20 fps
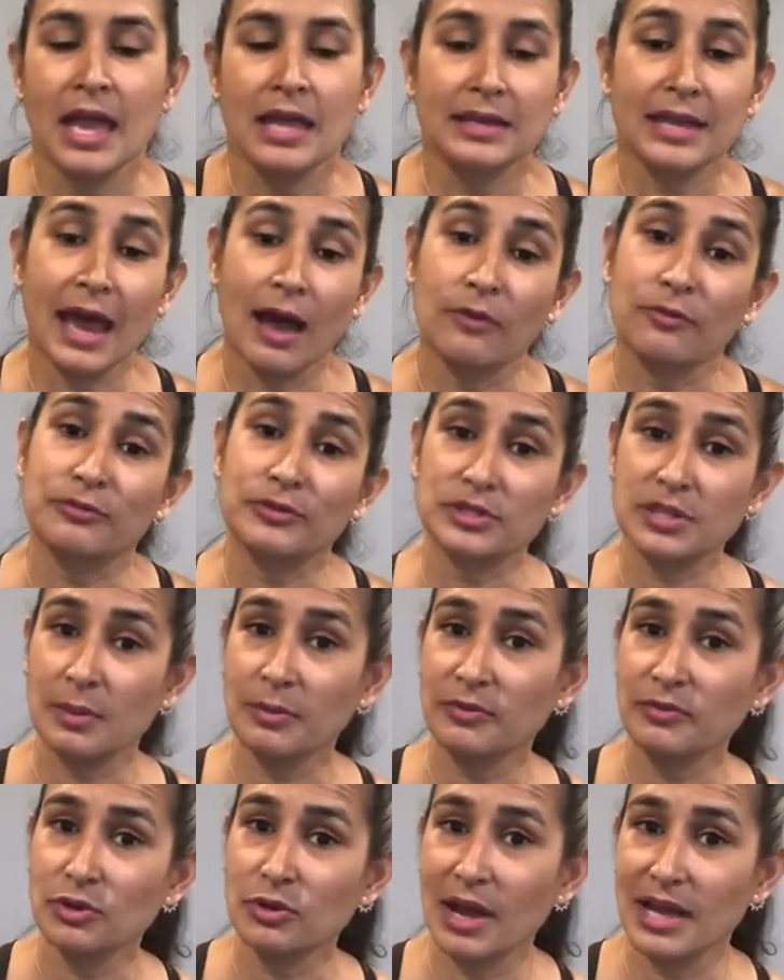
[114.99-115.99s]
Now, for some
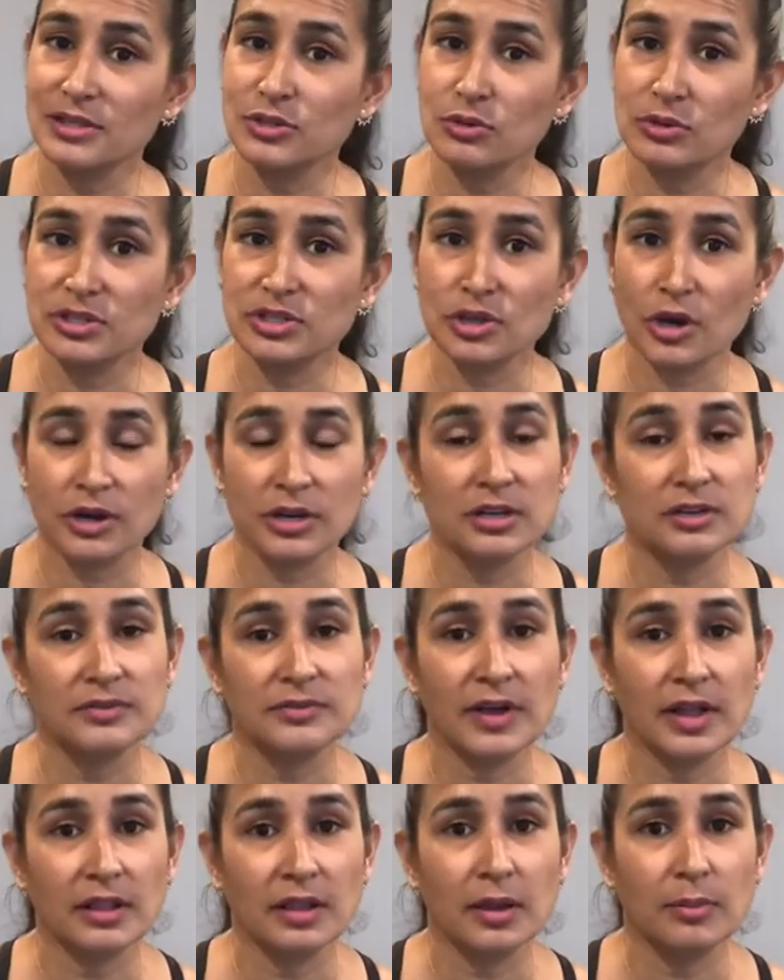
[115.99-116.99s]
of you guys who are starting to
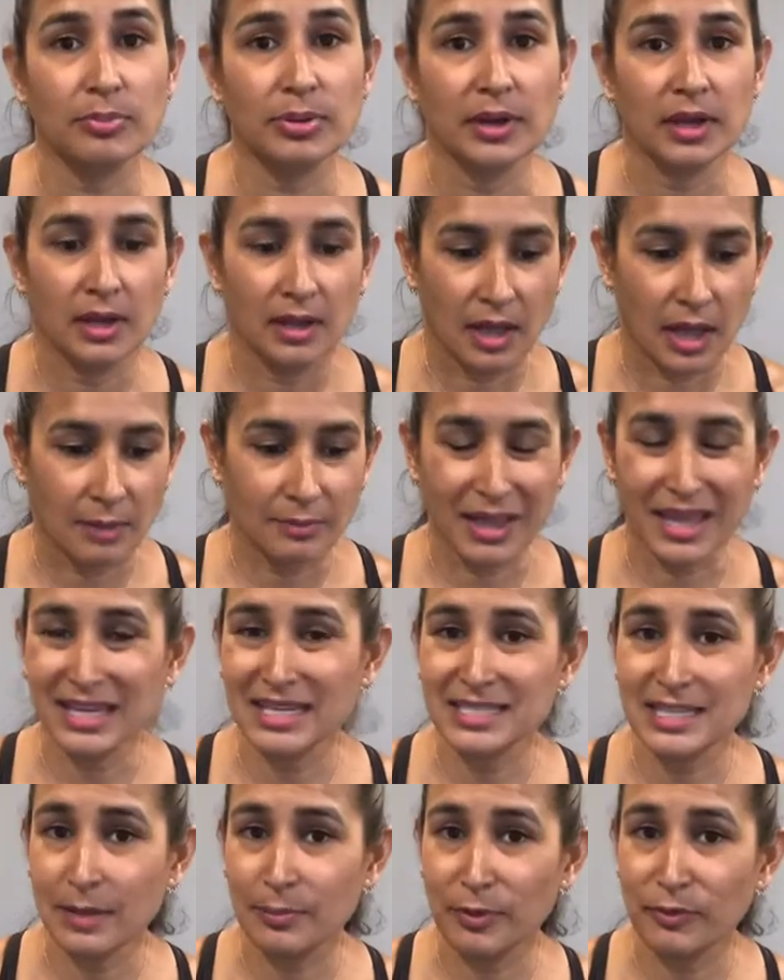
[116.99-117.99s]
develop um,
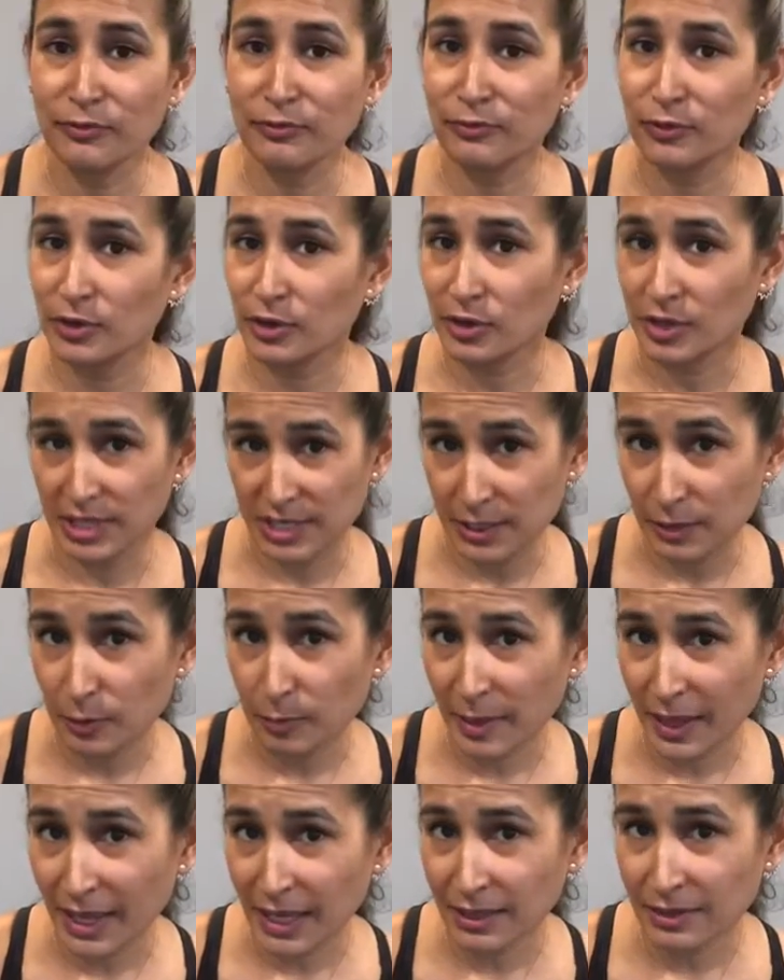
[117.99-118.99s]
any type of foot or heel
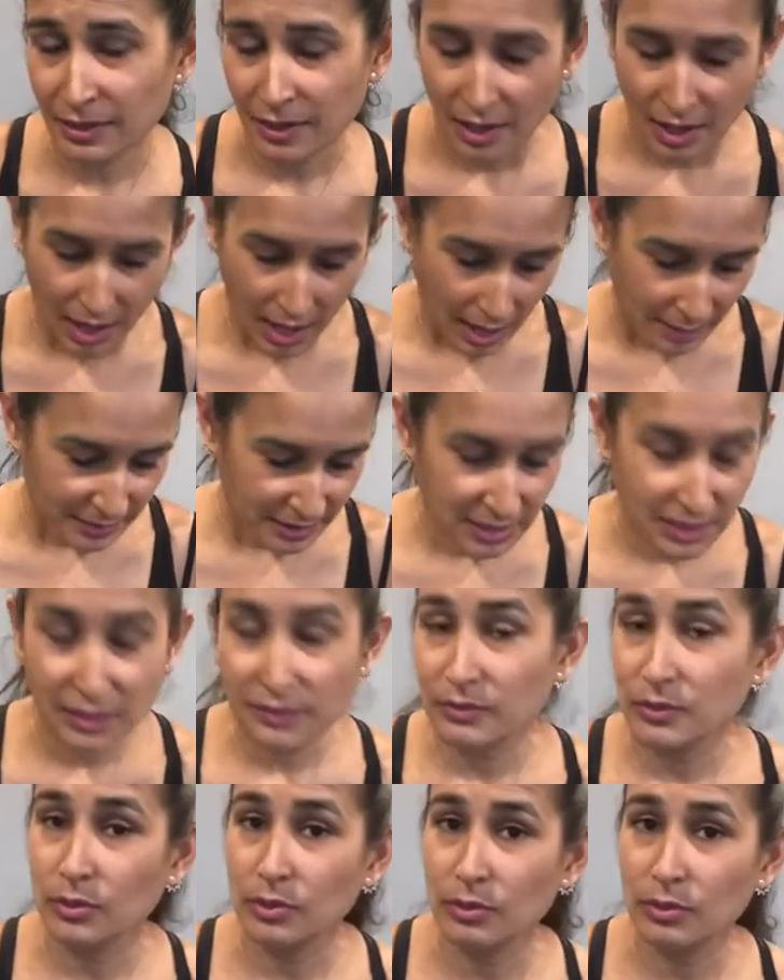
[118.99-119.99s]
pain, I'm gonna
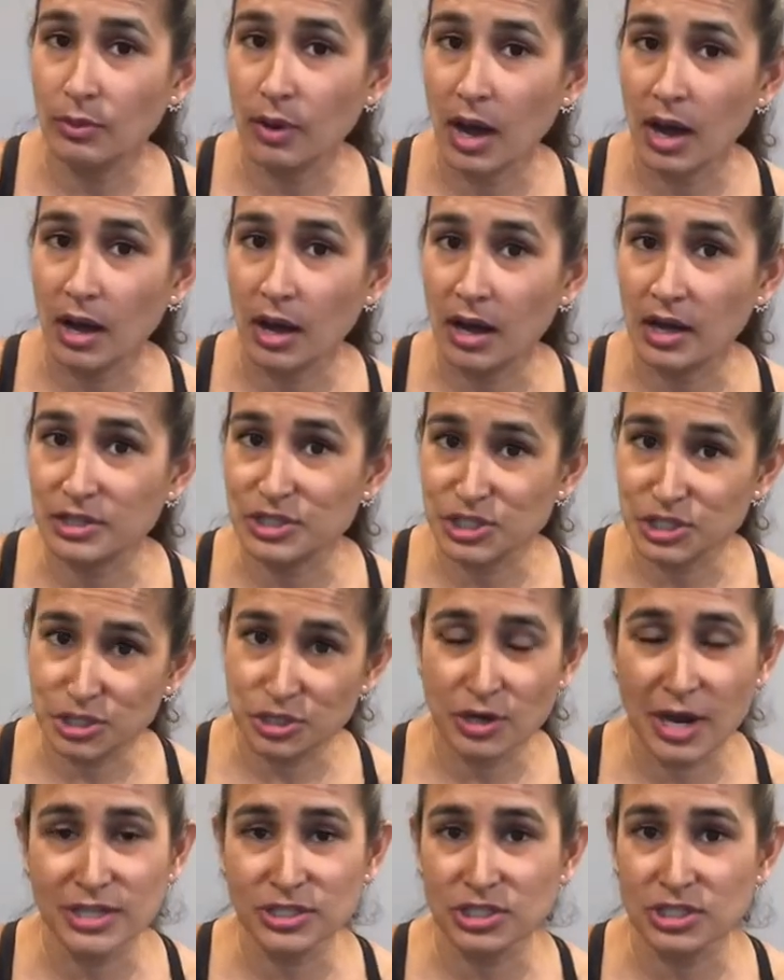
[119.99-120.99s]
give you a, a
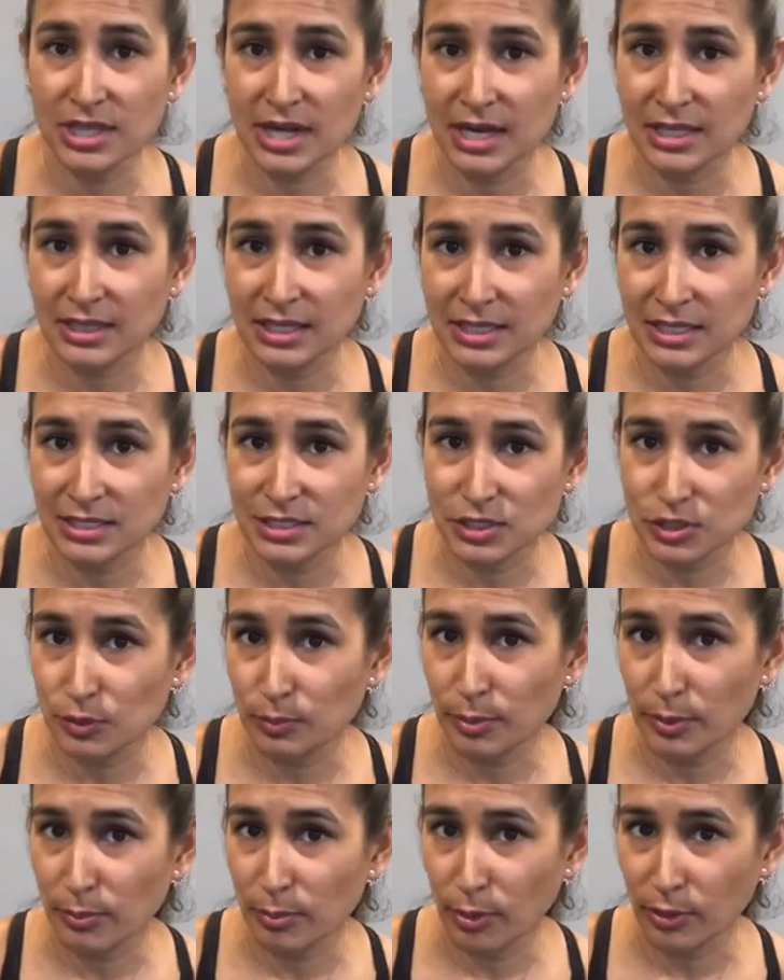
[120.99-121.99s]
stretch that I think is
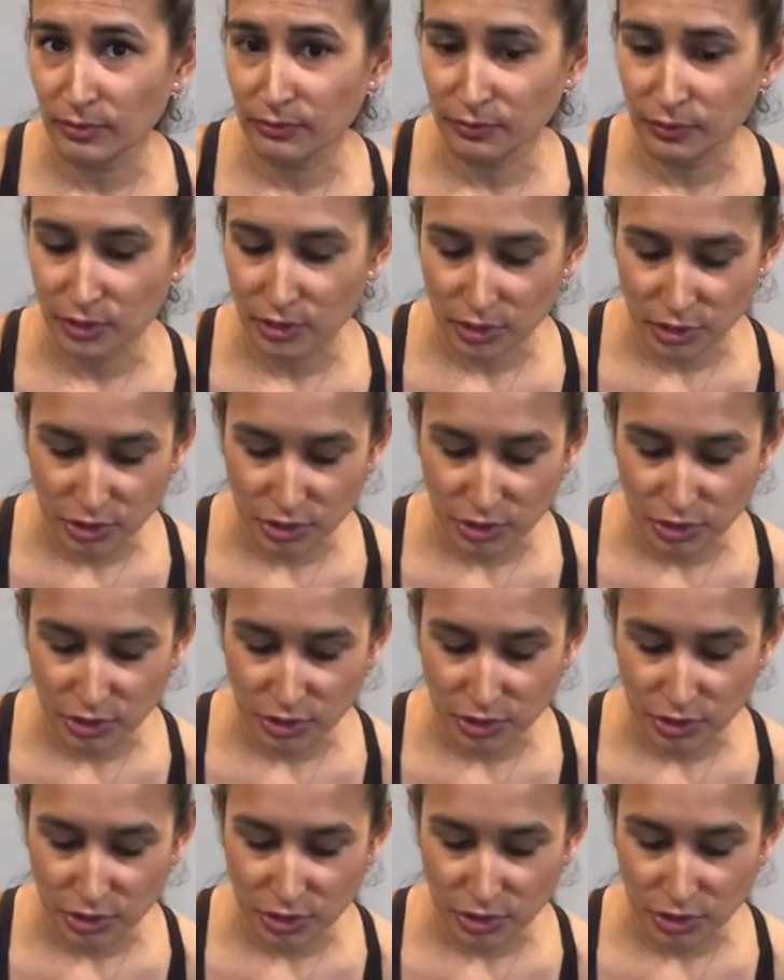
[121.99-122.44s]
super important for you to